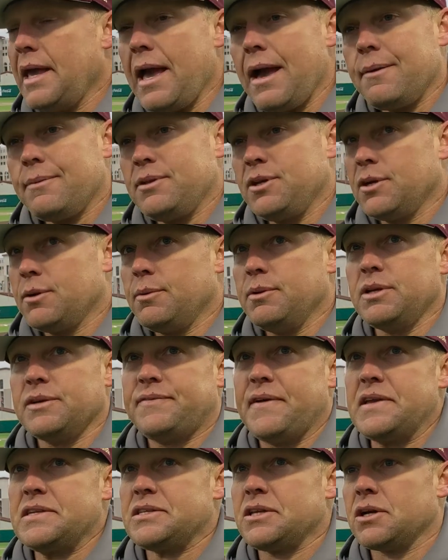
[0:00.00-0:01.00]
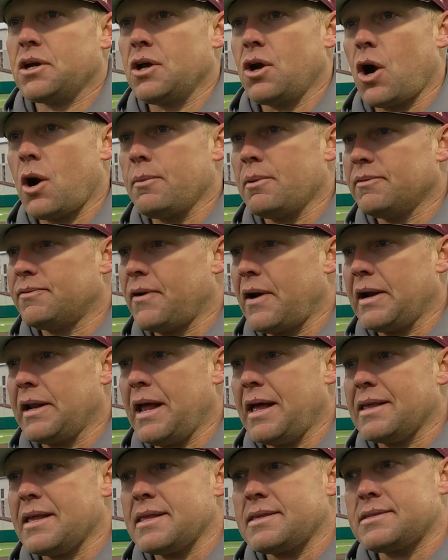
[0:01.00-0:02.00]
Yeah, when you're facing a good arm on Friday
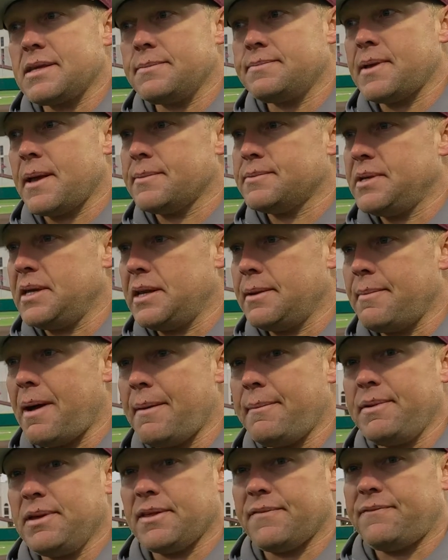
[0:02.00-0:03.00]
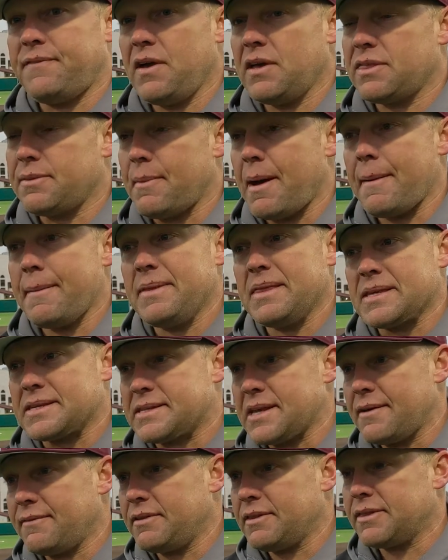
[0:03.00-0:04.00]
night, that's sometimes it. It might be the fifth, might be the
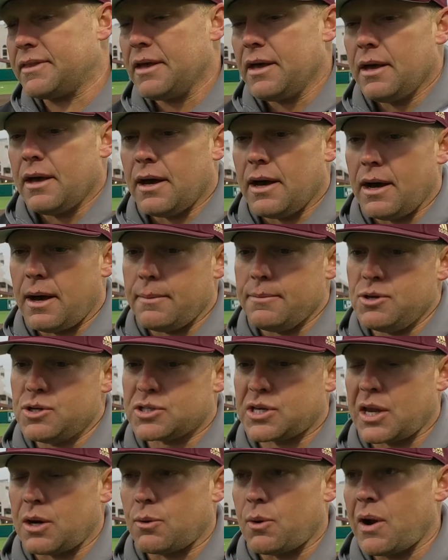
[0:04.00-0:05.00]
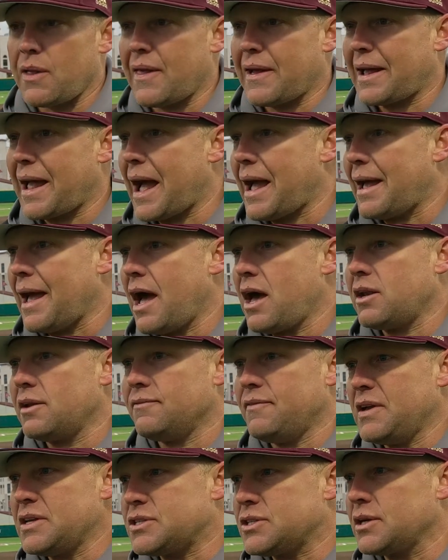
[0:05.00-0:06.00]
seventh. You just got to wear that guy out, and
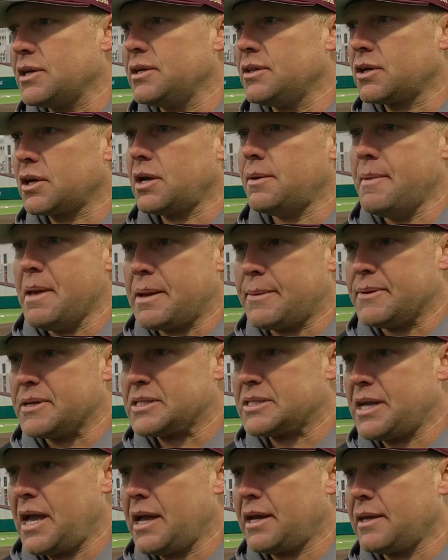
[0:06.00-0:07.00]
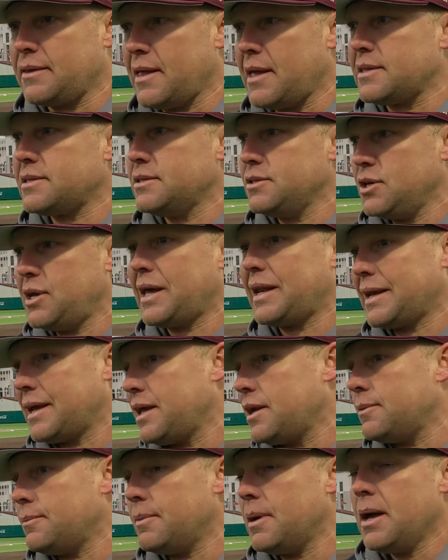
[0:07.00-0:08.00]
eventually they're going to make a mistake, and that you got to
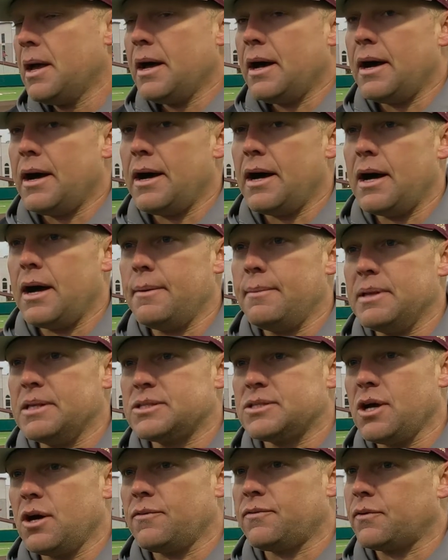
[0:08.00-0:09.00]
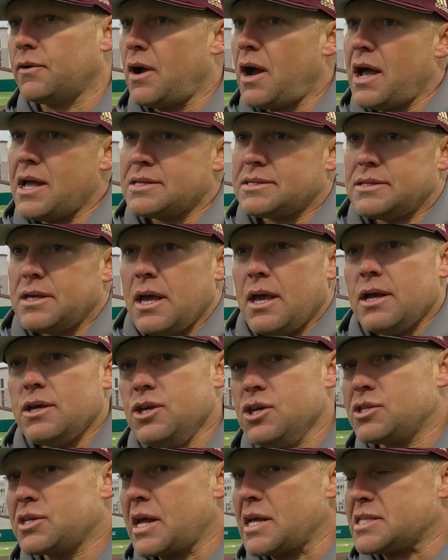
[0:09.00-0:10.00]
get them. And so for us,
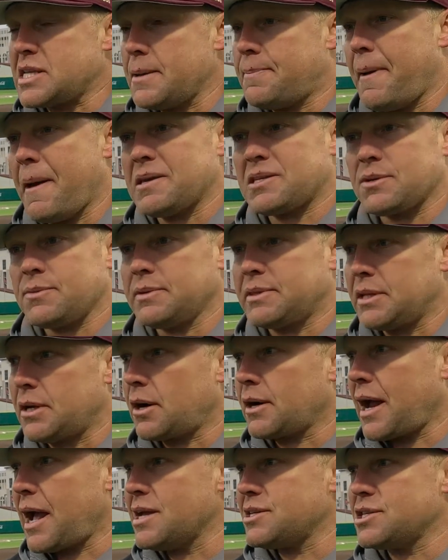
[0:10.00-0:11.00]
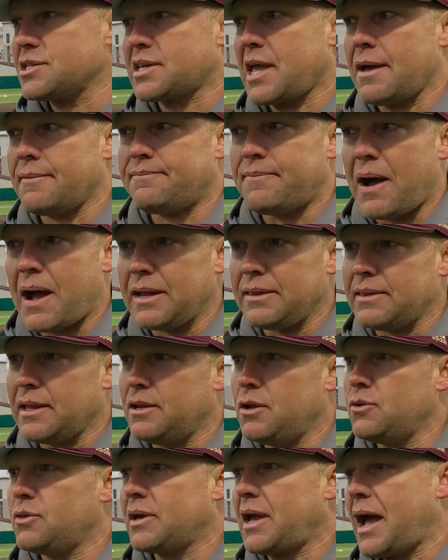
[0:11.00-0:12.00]
you just got to stay patient with it. Our guys just kept fighting.
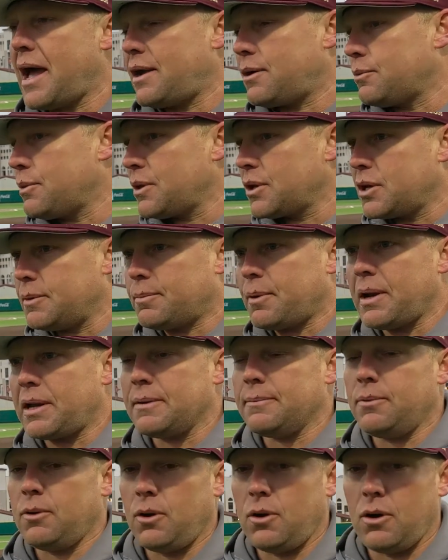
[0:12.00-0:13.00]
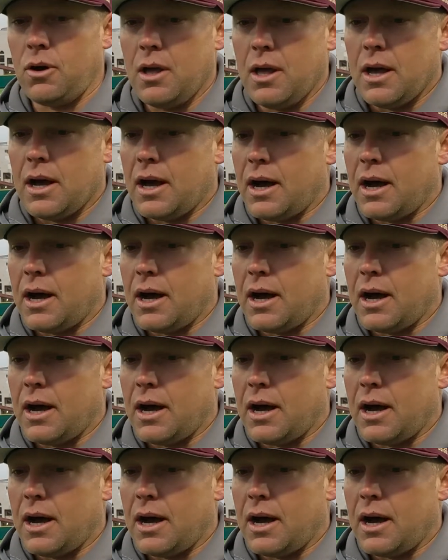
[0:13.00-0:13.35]
They knew the guy had a really good breaking ball.